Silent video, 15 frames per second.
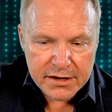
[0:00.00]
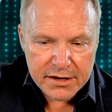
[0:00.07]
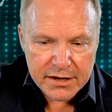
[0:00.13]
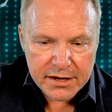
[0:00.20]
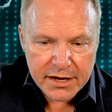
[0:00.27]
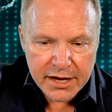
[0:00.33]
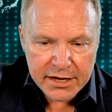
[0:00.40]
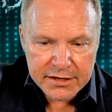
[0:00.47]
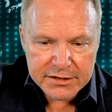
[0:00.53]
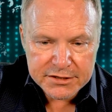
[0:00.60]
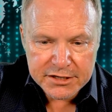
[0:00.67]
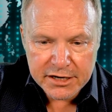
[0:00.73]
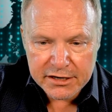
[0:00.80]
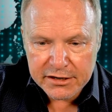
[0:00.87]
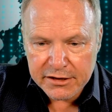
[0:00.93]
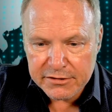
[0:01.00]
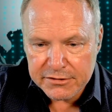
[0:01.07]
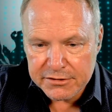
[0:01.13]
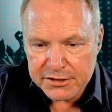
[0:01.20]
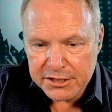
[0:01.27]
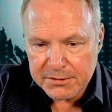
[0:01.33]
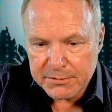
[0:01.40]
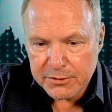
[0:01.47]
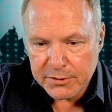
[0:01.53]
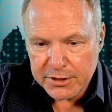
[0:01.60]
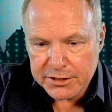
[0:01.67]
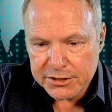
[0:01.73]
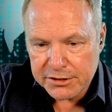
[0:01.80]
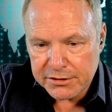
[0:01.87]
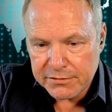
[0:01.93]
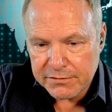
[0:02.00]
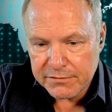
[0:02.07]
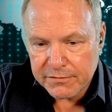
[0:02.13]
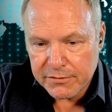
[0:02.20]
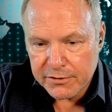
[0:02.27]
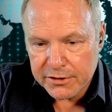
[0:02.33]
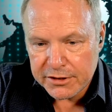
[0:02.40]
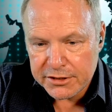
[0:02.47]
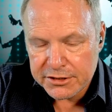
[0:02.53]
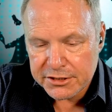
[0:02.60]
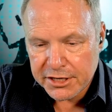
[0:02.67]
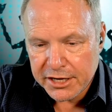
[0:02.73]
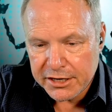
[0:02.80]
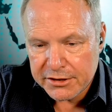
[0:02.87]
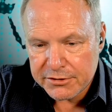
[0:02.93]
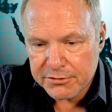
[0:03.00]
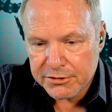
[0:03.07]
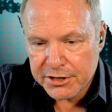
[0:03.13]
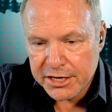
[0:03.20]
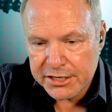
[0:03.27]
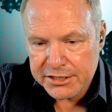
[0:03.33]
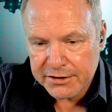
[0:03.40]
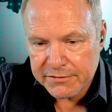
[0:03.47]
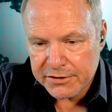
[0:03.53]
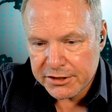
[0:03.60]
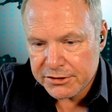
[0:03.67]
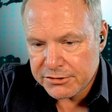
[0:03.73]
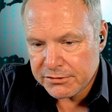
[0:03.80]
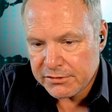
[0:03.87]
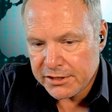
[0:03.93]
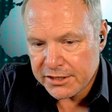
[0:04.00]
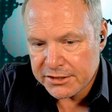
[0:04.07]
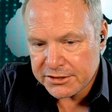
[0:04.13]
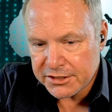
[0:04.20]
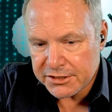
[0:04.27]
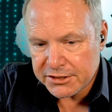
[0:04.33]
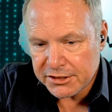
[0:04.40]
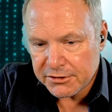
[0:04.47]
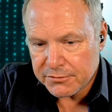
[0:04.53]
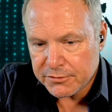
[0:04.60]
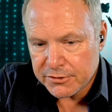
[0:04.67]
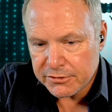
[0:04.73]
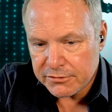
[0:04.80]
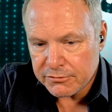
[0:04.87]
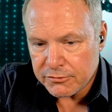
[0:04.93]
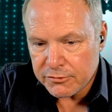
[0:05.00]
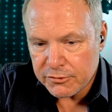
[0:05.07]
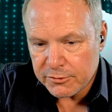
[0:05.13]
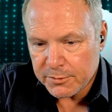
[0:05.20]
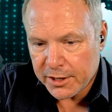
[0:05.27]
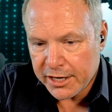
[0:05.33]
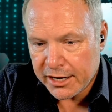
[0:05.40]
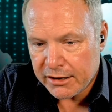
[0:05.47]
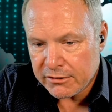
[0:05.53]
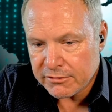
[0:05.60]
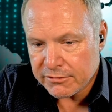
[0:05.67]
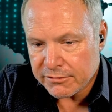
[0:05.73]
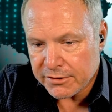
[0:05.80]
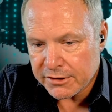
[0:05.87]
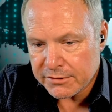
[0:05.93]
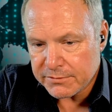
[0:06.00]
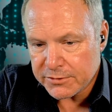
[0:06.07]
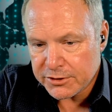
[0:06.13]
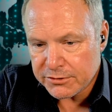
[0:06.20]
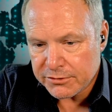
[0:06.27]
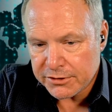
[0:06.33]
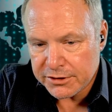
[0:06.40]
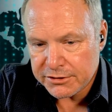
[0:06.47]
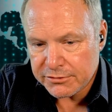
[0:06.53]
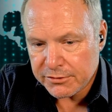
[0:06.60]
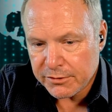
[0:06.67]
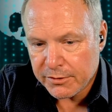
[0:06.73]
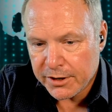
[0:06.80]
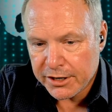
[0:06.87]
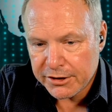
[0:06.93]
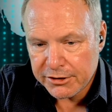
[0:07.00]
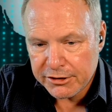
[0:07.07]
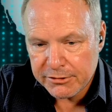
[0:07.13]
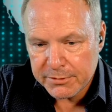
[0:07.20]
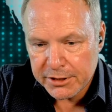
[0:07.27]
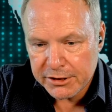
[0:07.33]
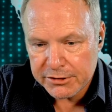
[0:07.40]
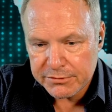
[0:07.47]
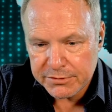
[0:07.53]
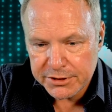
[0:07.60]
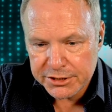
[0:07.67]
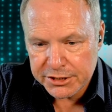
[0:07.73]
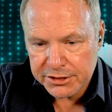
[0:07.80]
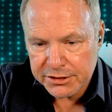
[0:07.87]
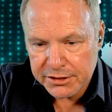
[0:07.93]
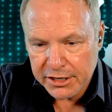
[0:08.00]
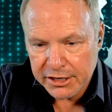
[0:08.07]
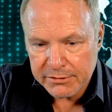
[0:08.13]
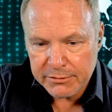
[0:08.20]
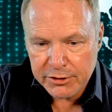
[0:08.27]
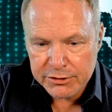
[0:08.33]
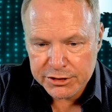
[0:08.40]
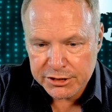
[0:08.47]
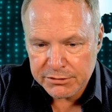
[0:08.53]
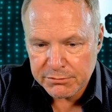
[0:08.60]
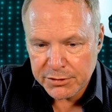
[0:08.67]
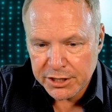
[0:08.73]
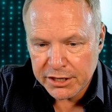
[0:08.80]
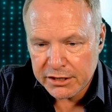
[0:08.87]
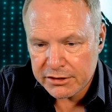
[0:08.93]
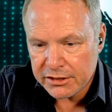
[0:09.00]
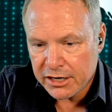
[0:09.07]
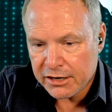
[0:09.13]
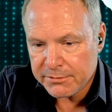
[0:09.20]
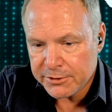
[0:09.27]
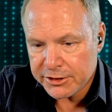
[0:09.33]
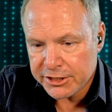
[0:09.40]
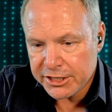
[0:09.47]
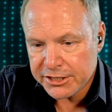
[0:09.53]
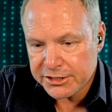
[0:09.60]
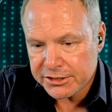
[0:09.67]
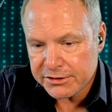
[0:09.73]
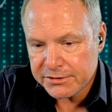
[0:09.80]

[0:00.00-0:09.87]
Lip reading: Aiden's got another deep question for us. Can creativity truly exist in a world ruled by algorithms, or does it require human intuition and emotion beyond computation?